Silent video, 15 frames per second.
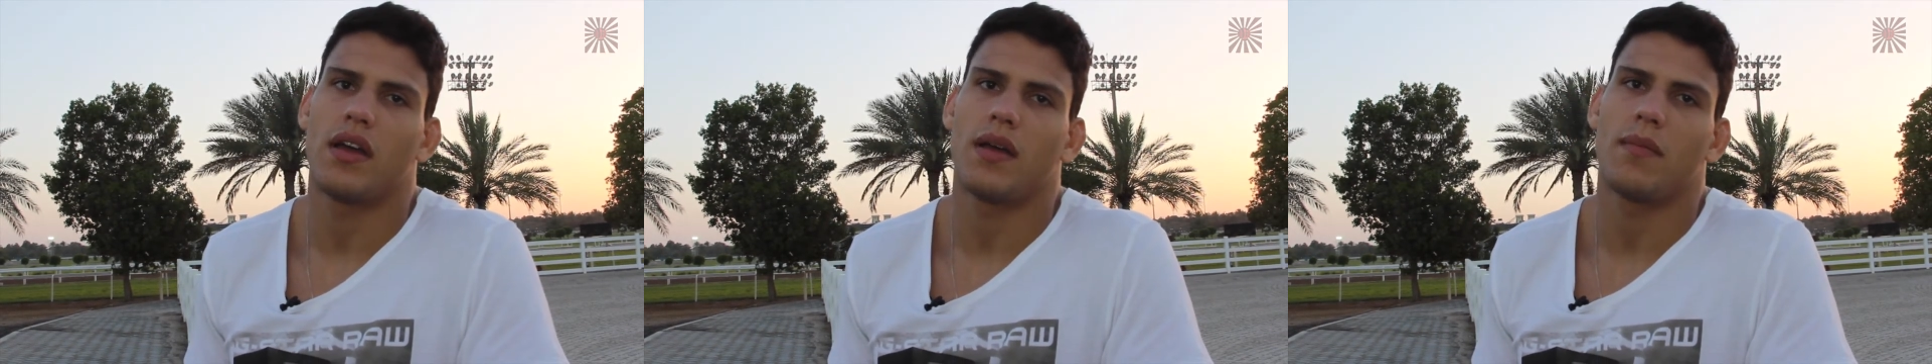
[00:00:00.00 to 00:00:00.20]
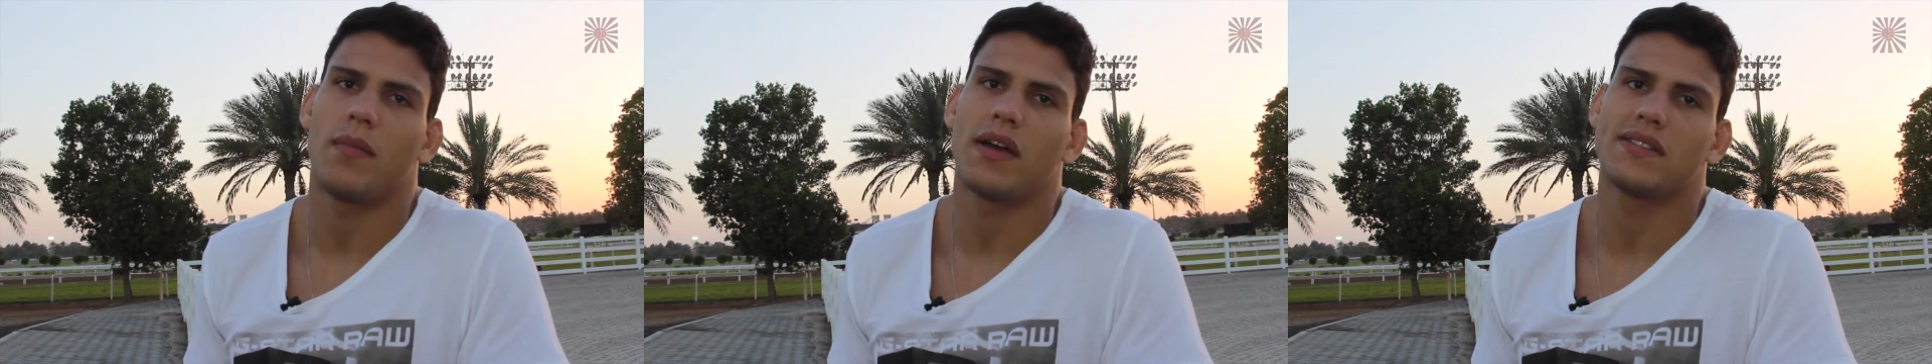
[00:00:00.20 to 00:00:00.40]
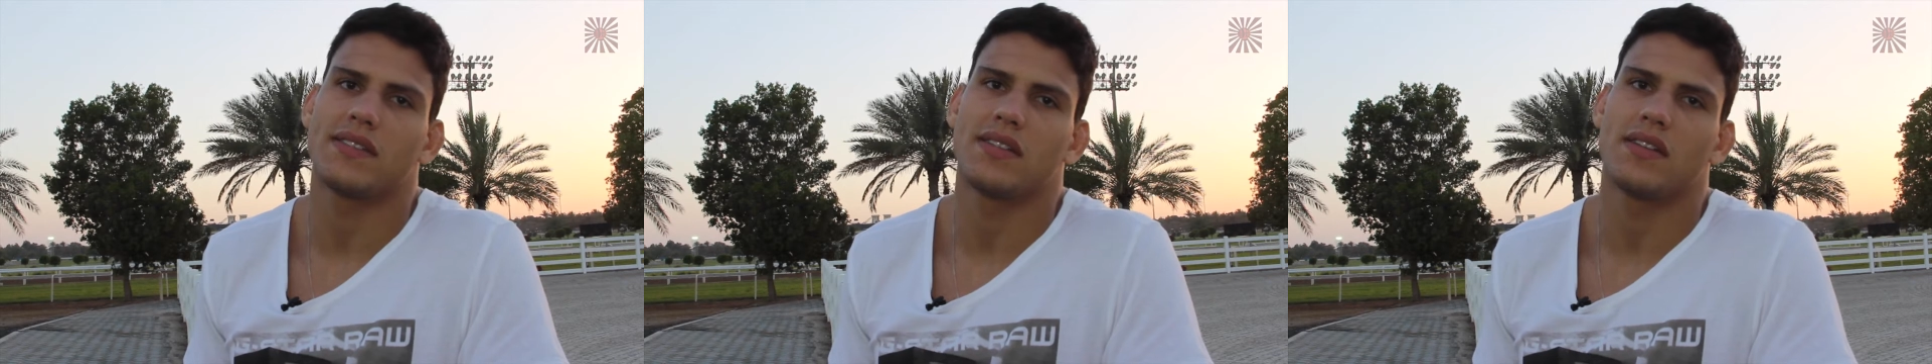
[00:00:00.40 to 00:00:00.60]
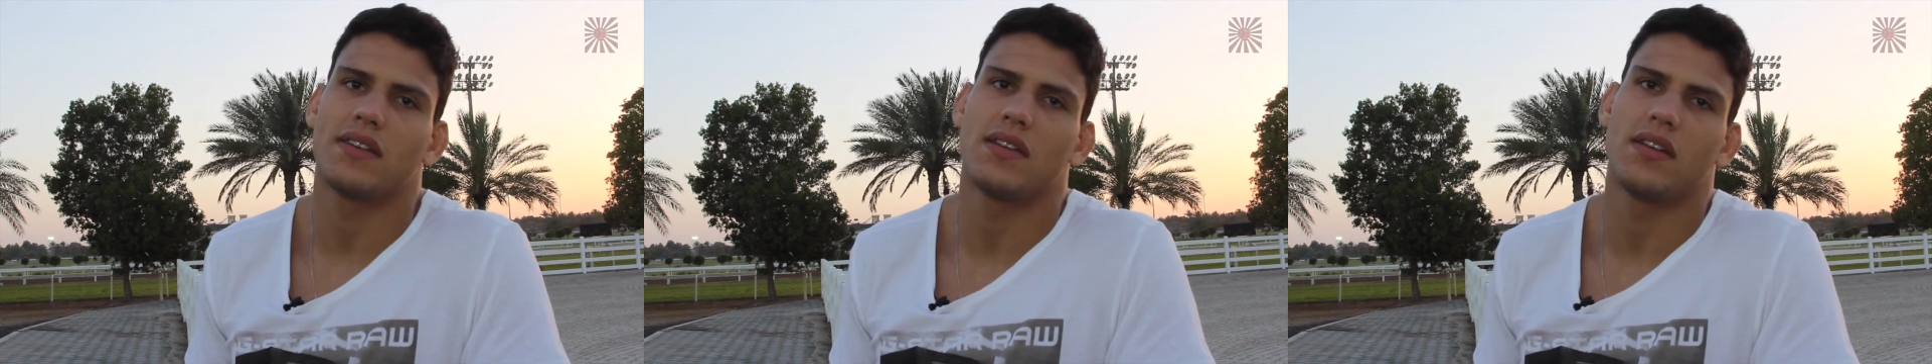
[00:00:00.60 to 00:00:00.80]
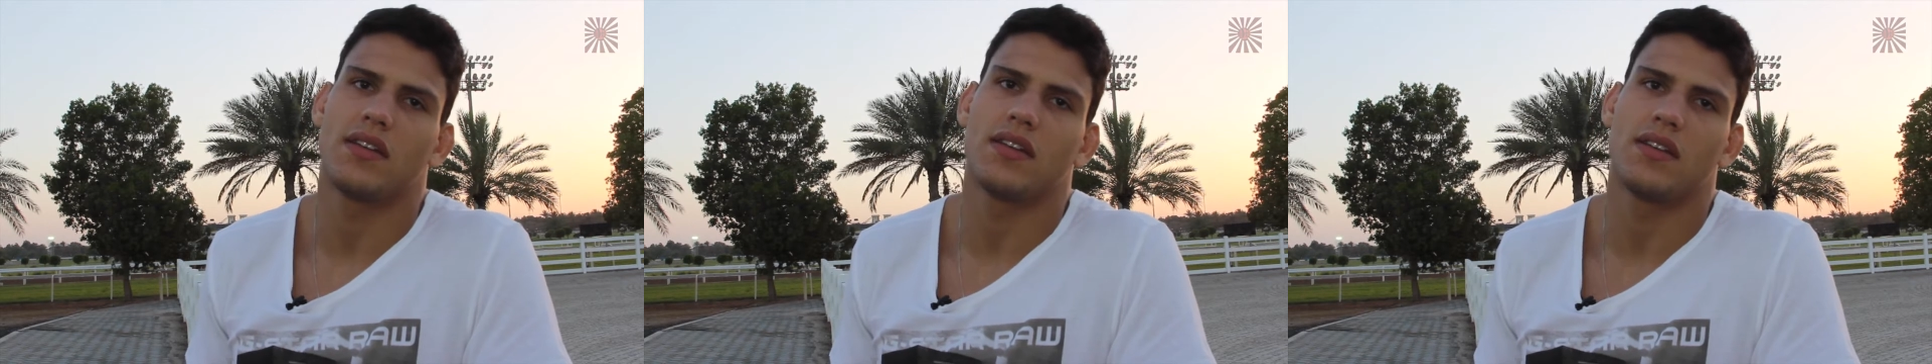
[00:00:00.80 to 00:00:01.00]
My
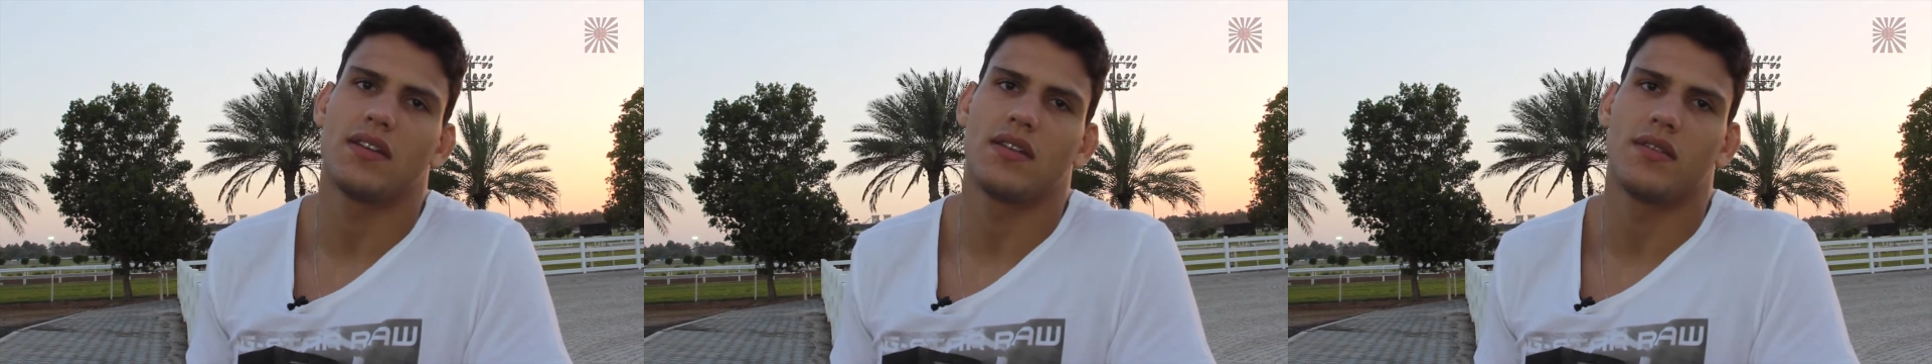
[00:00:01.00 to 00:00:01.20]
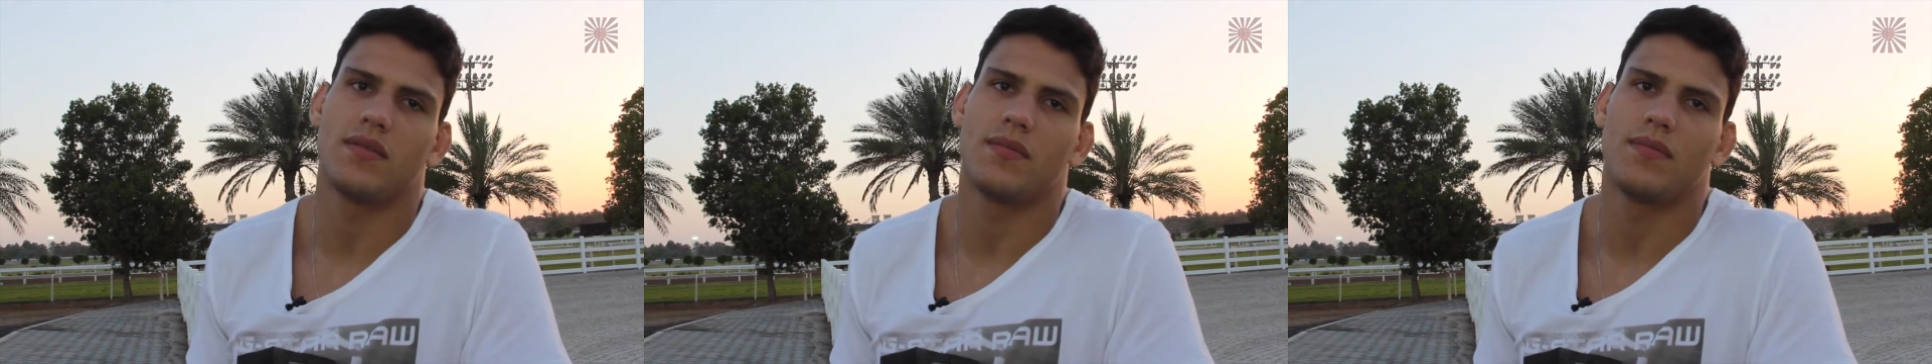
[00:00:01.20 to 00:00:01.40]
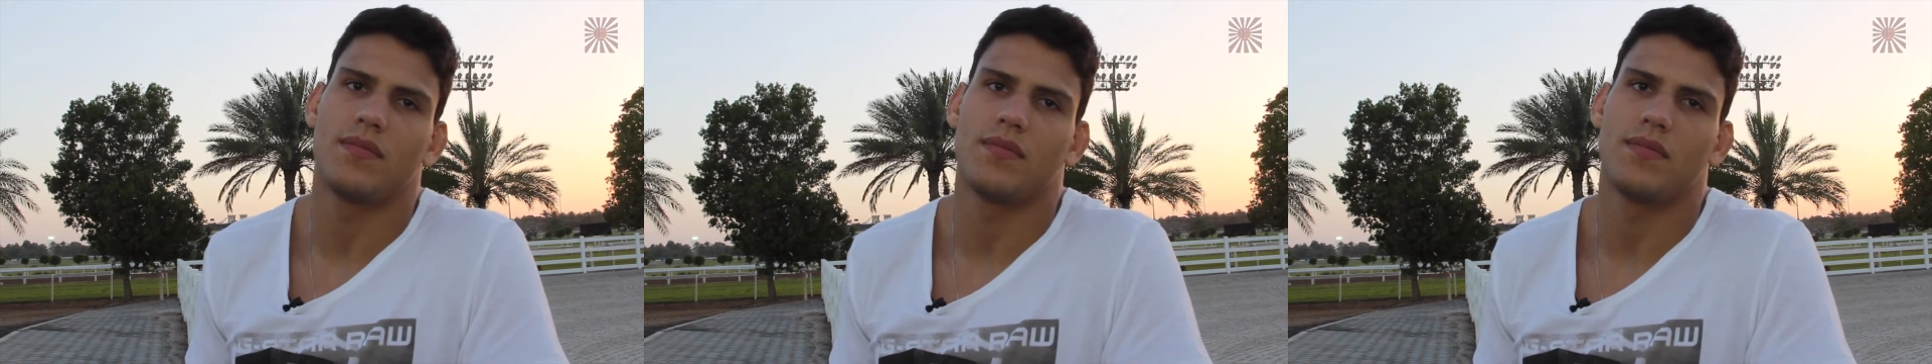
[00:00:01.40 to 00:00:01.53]
city